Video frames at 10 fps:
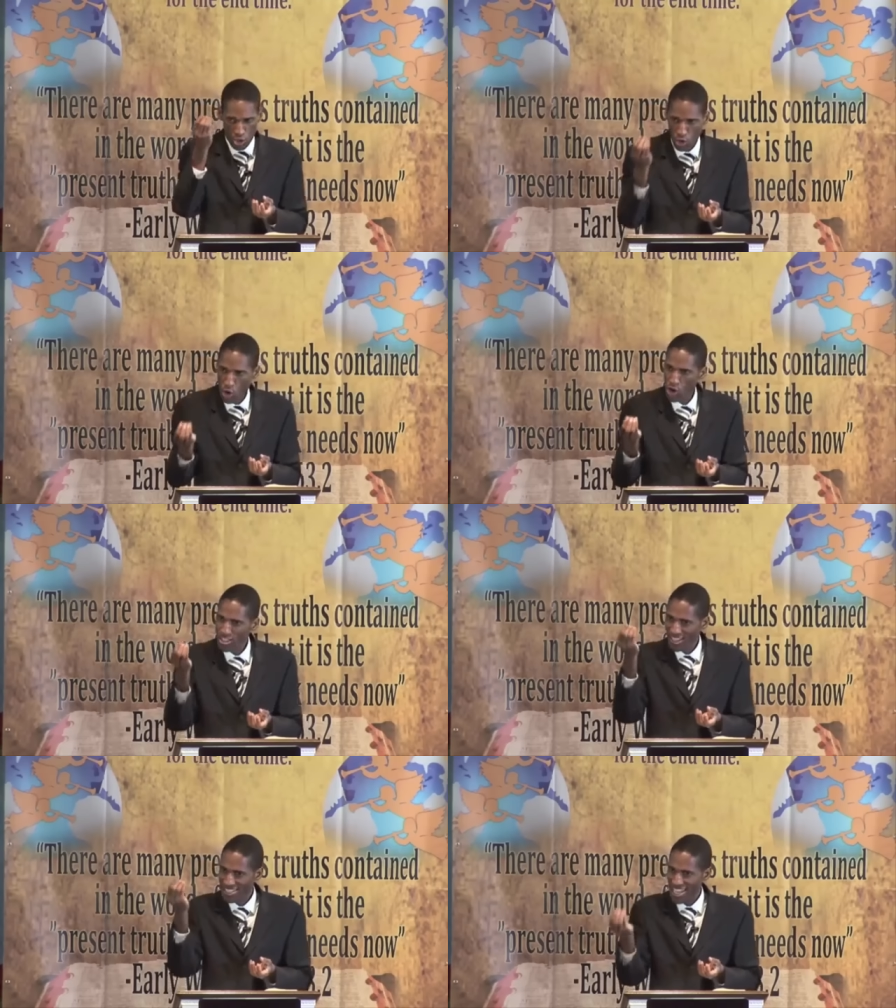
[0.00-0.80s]

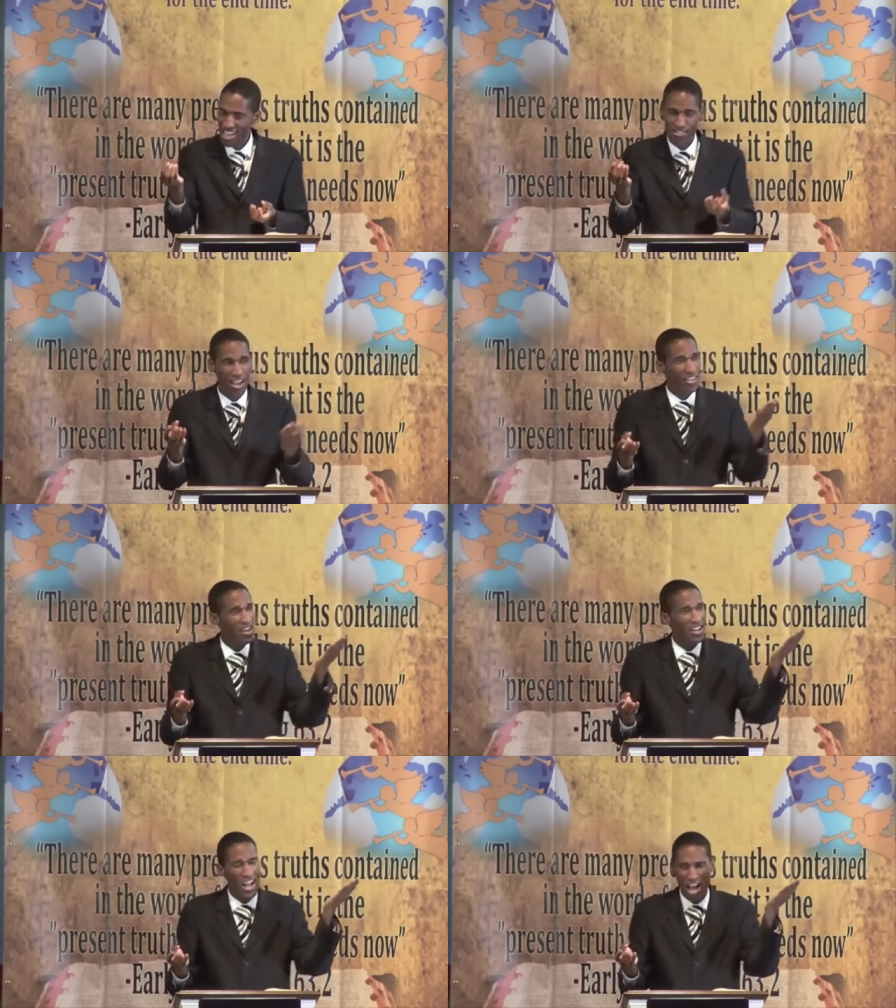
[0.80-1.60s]
good deeds,
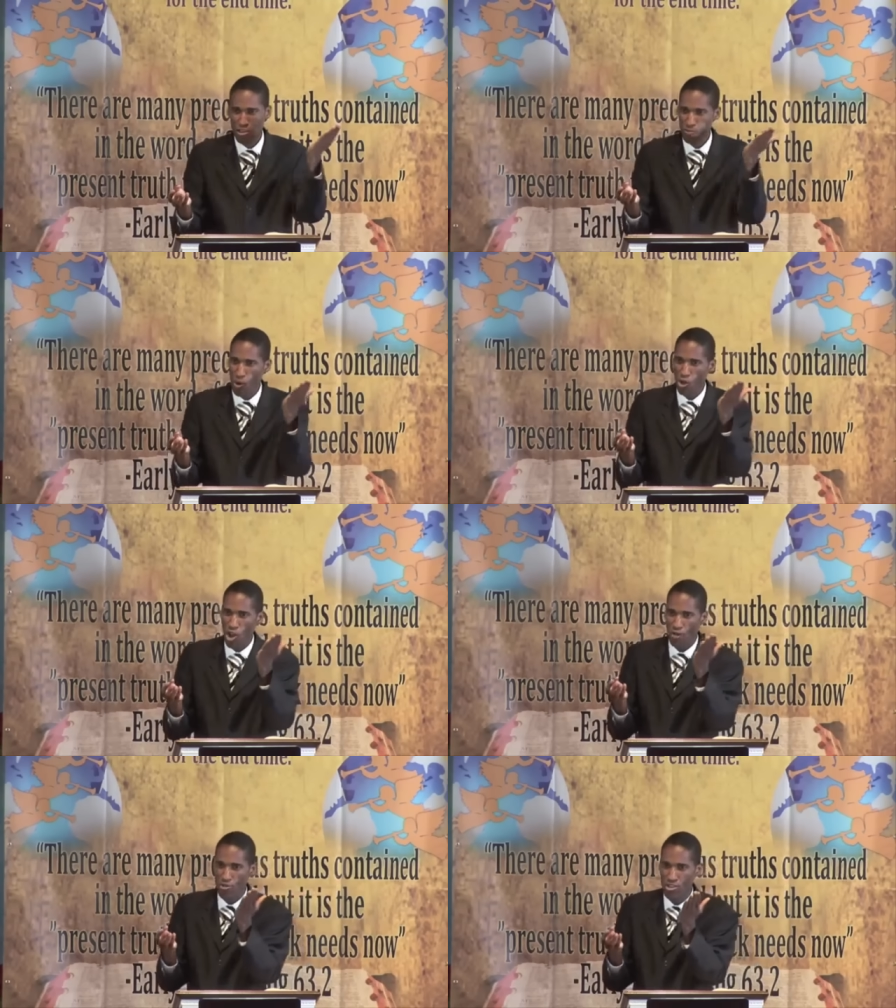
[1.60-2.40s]
the gospel
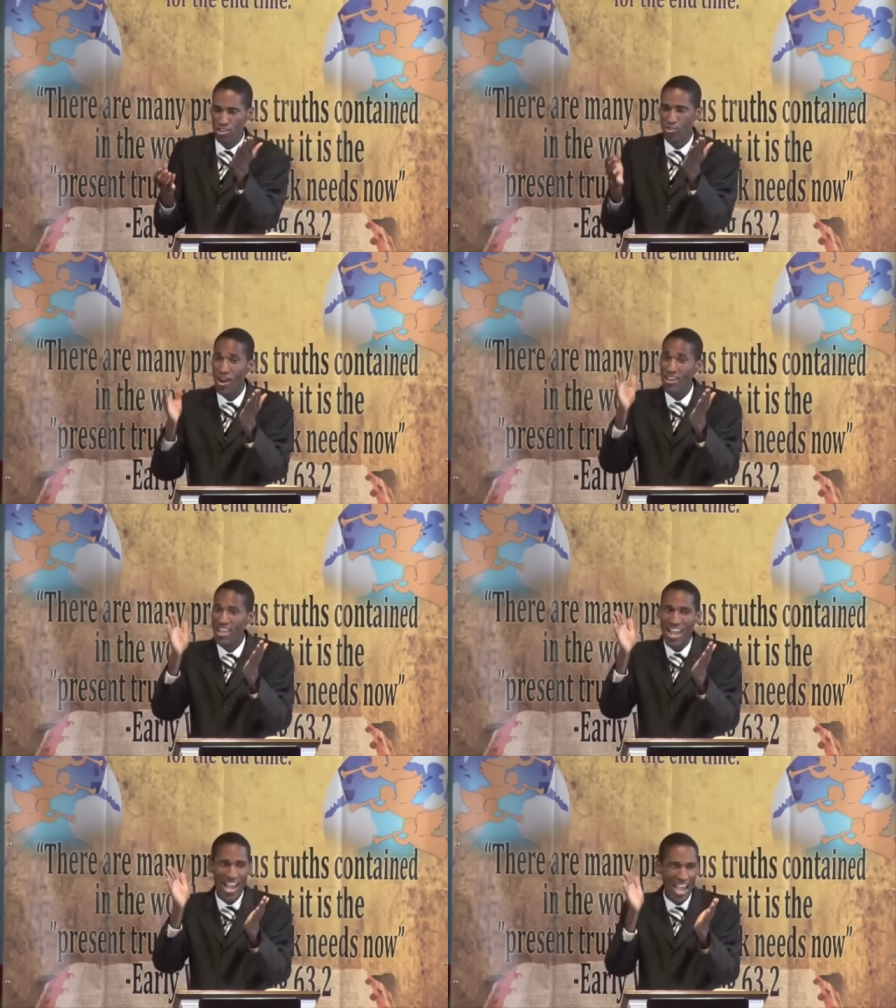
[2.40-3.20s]
of Jesus Christ
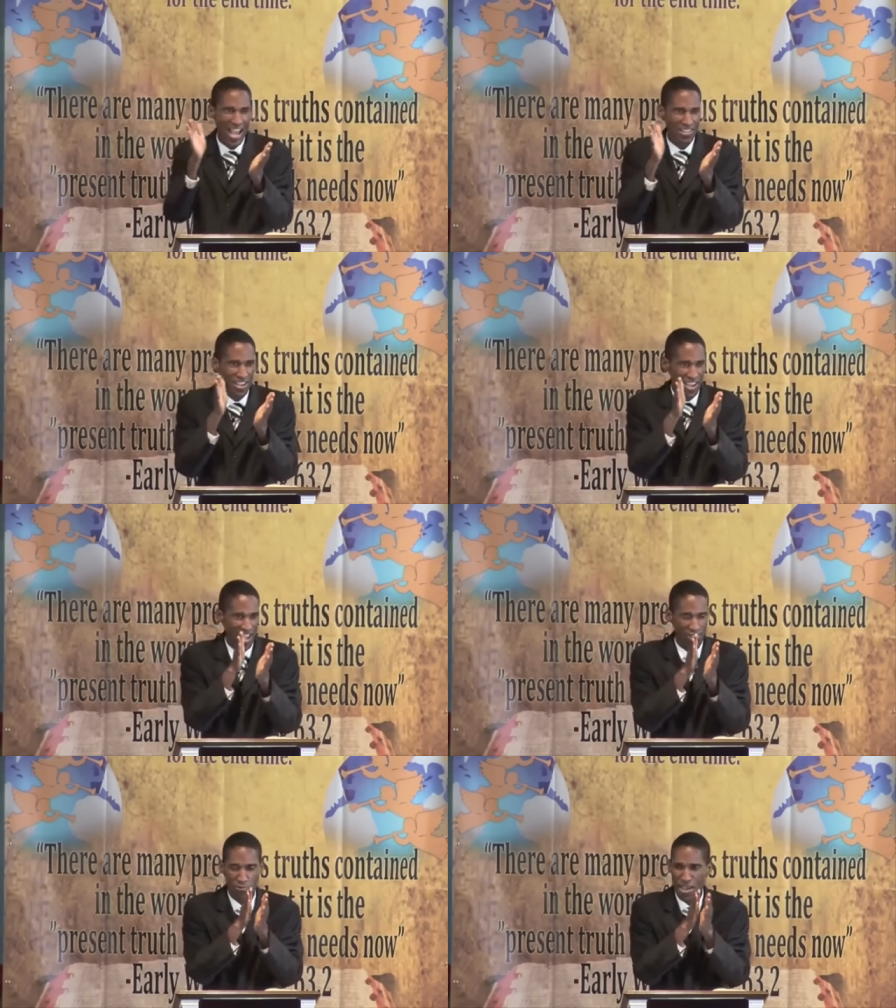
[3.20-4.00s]
and the
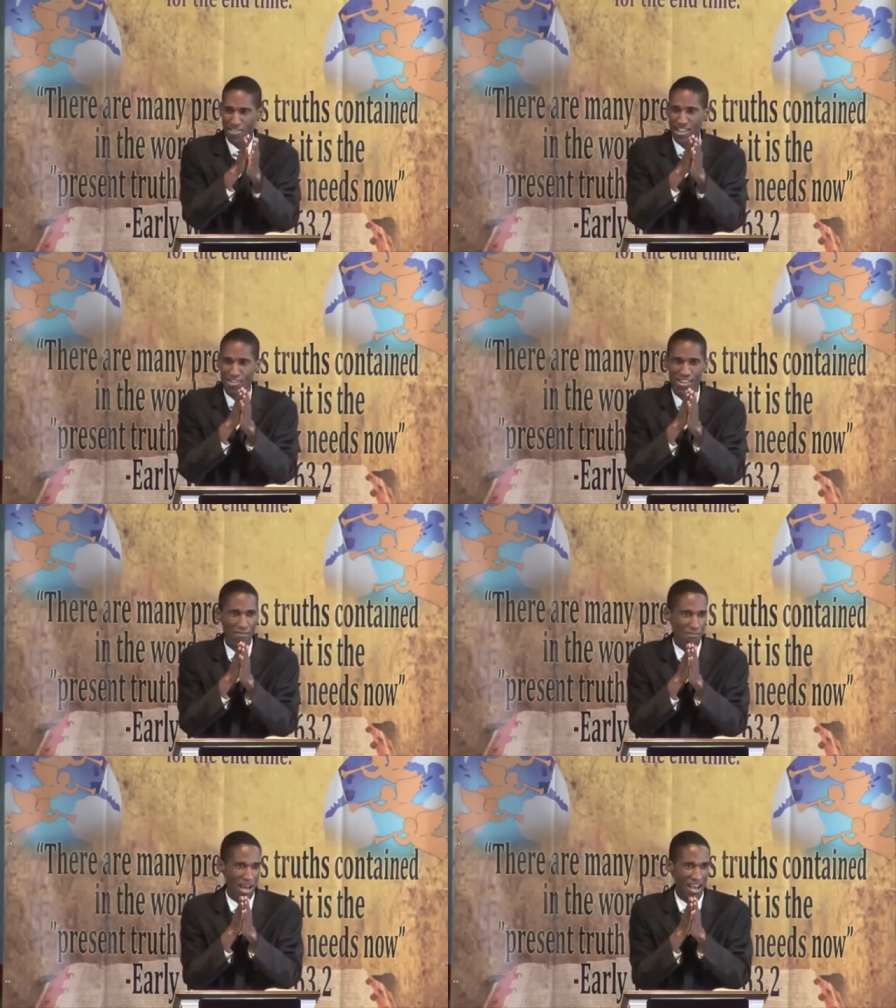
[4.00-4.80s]
health message
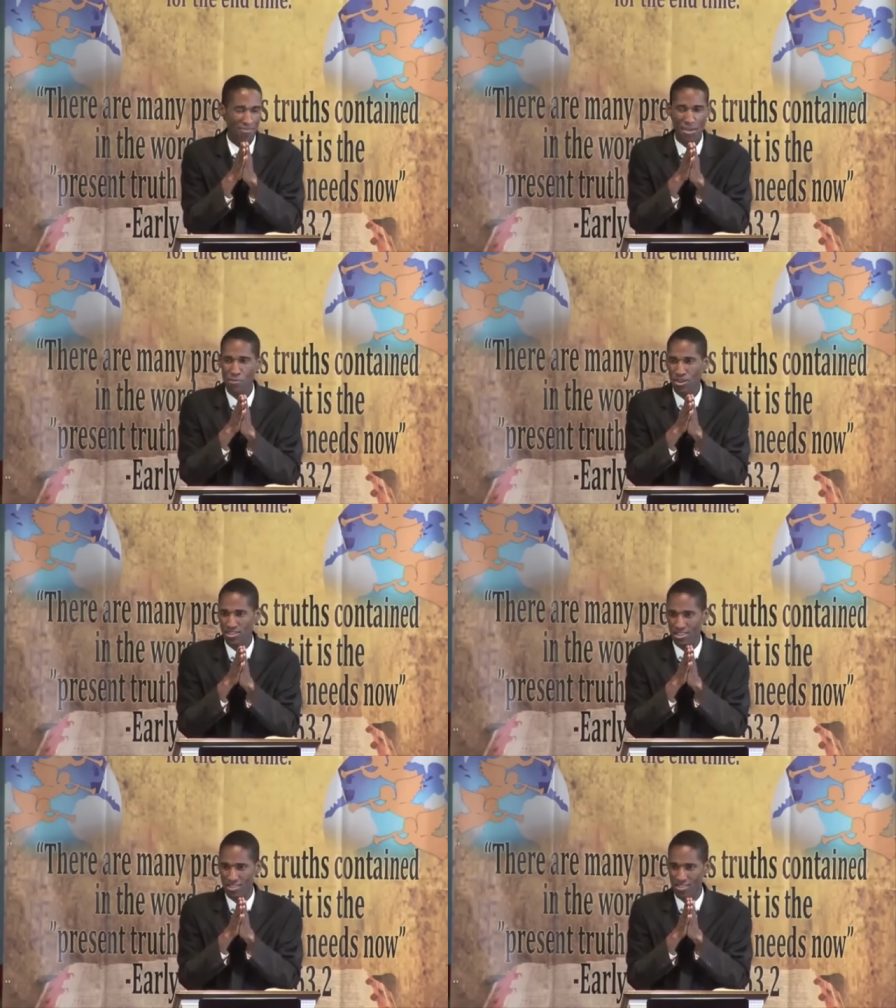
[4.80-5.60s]
combined, my
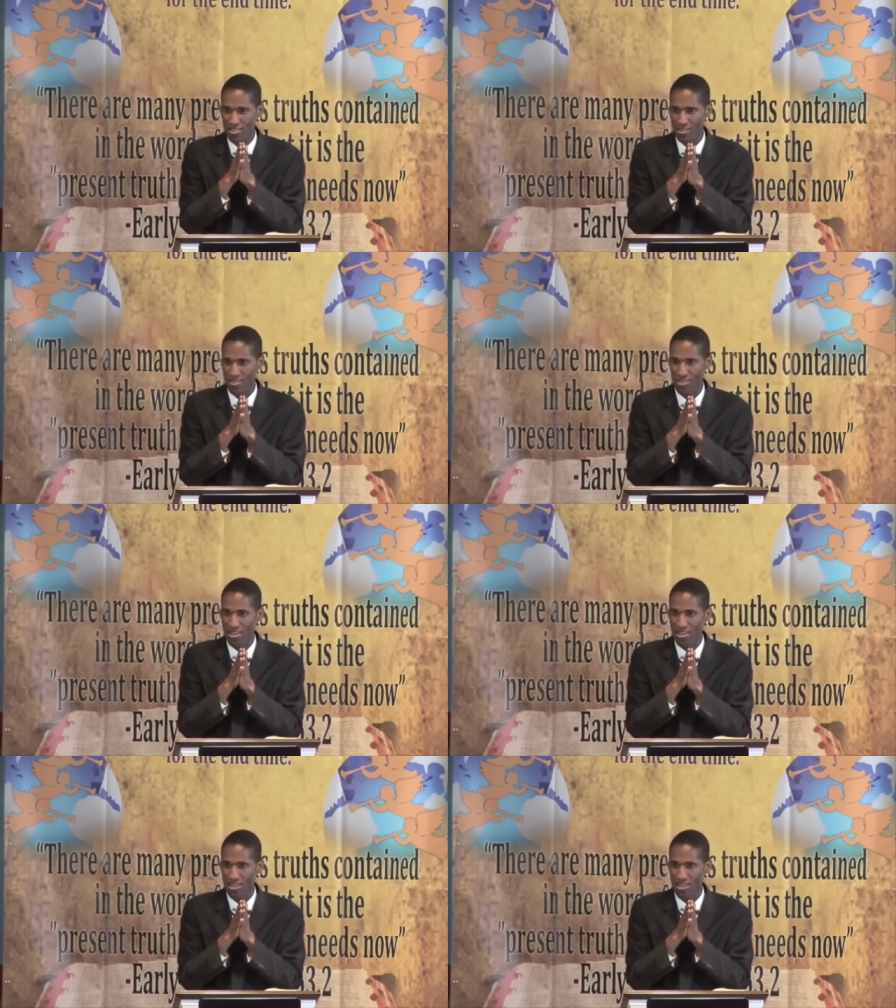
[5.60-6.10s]
brothers and sisters.